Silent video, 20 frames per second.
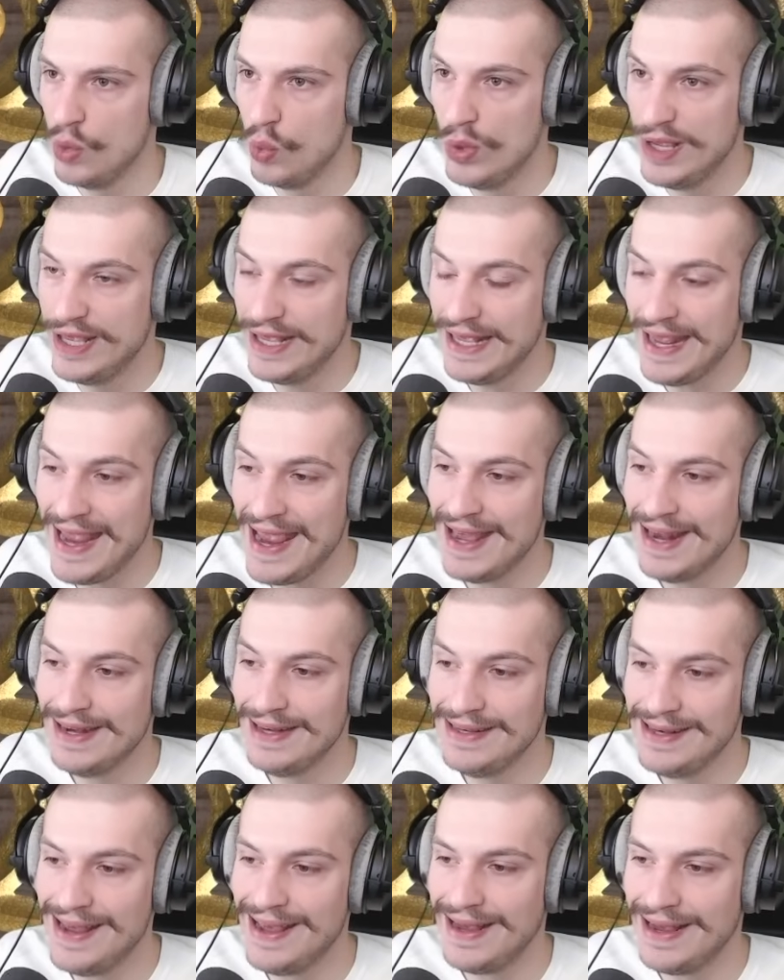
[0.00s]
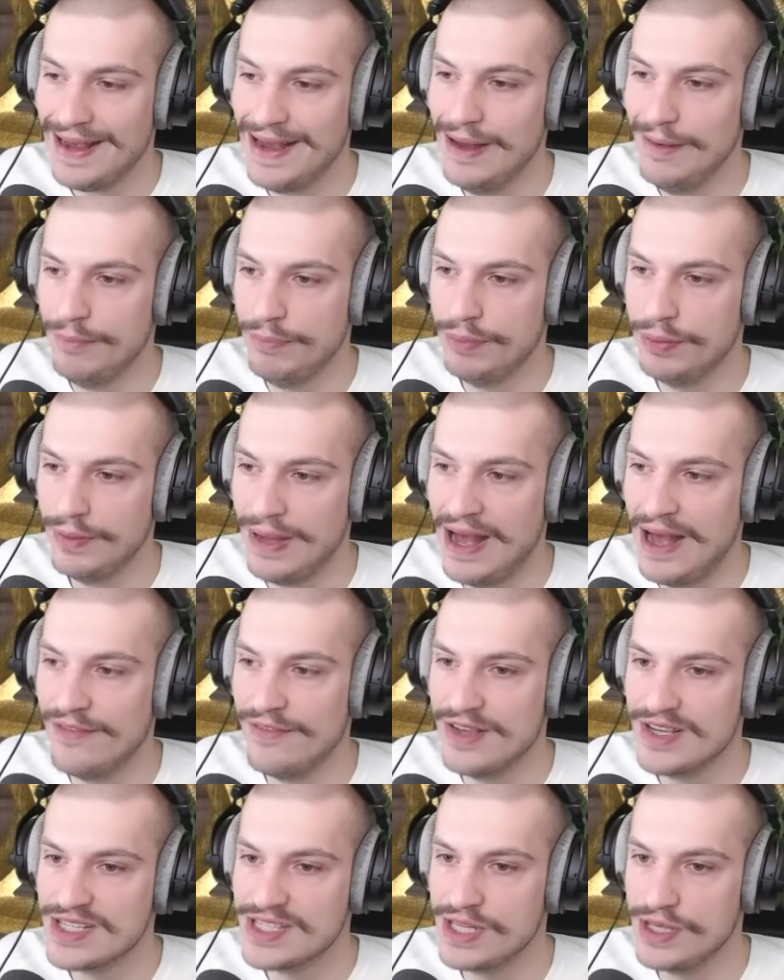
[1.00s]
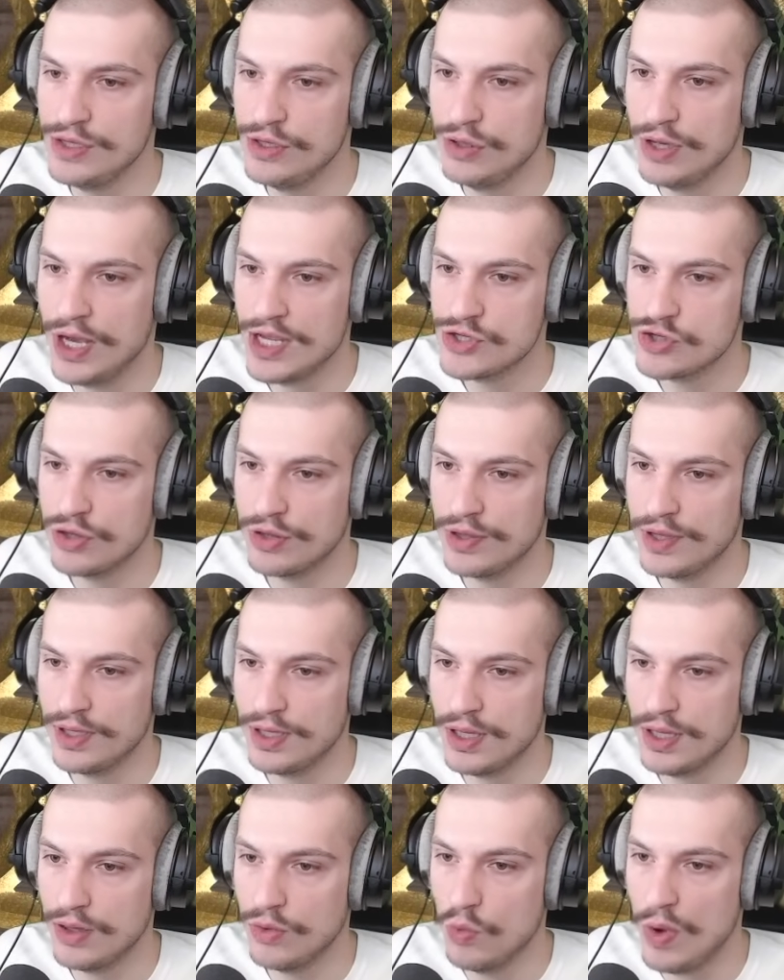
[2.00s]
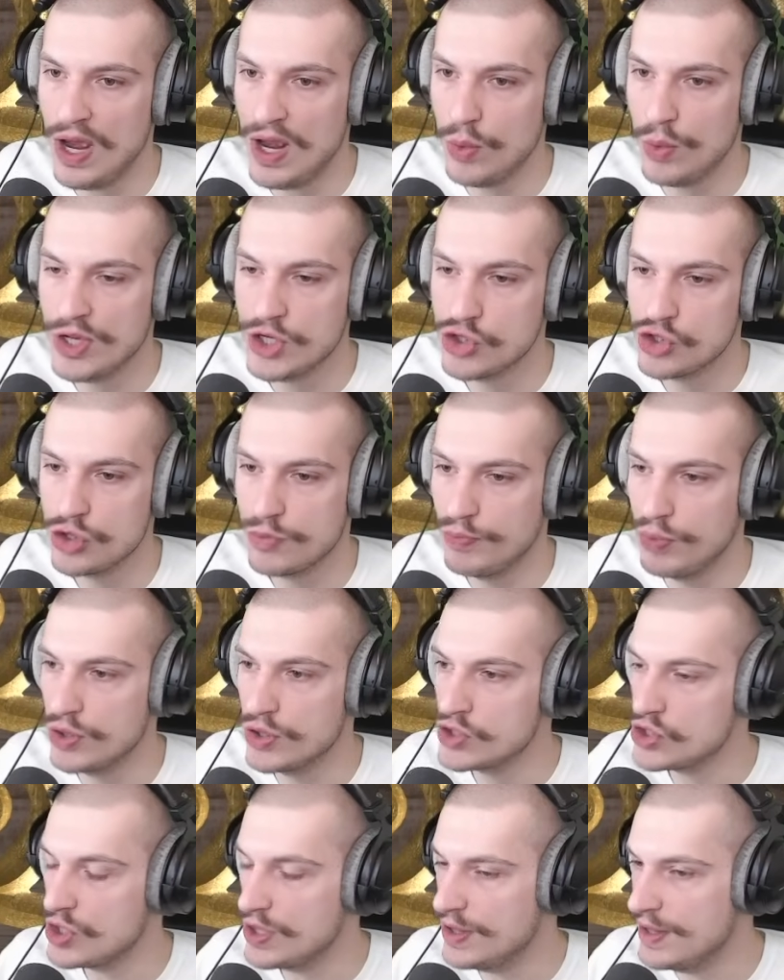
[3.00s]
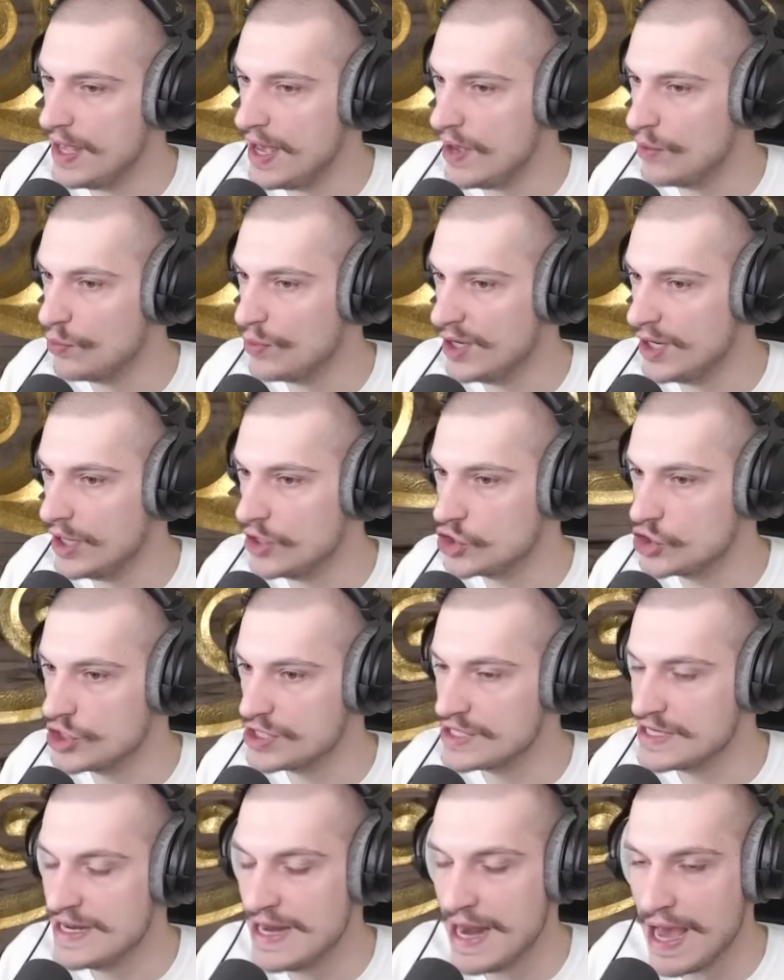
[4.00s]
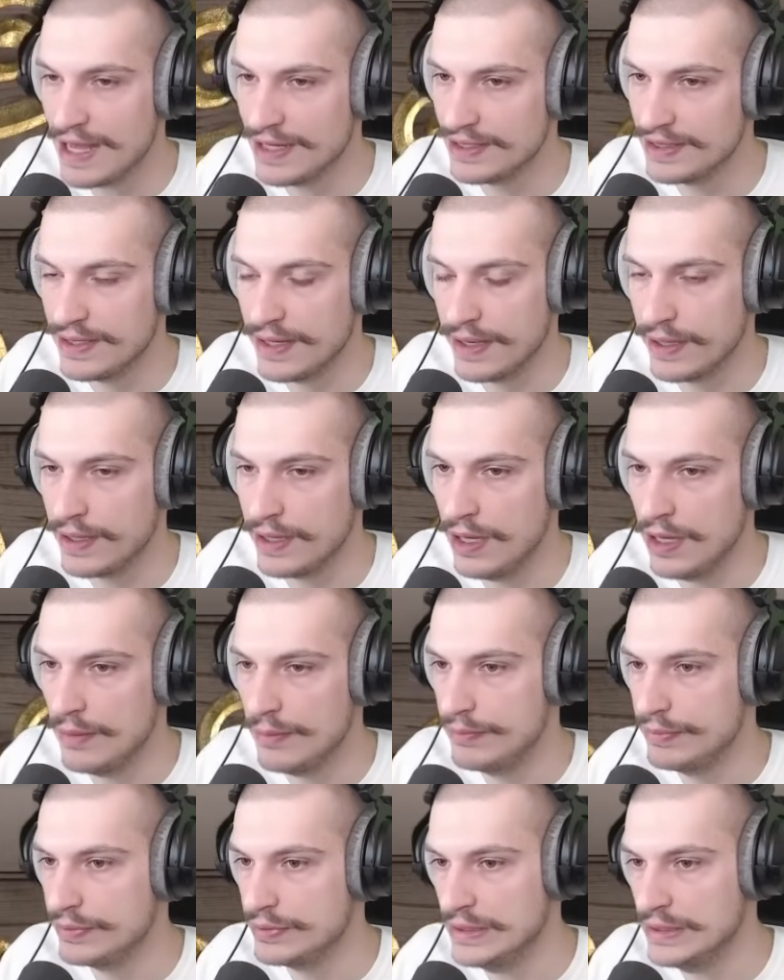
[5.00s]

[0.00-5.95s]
we can tech up. Obviously you guys are thinking, why waste your points on that? Why not just not tech up?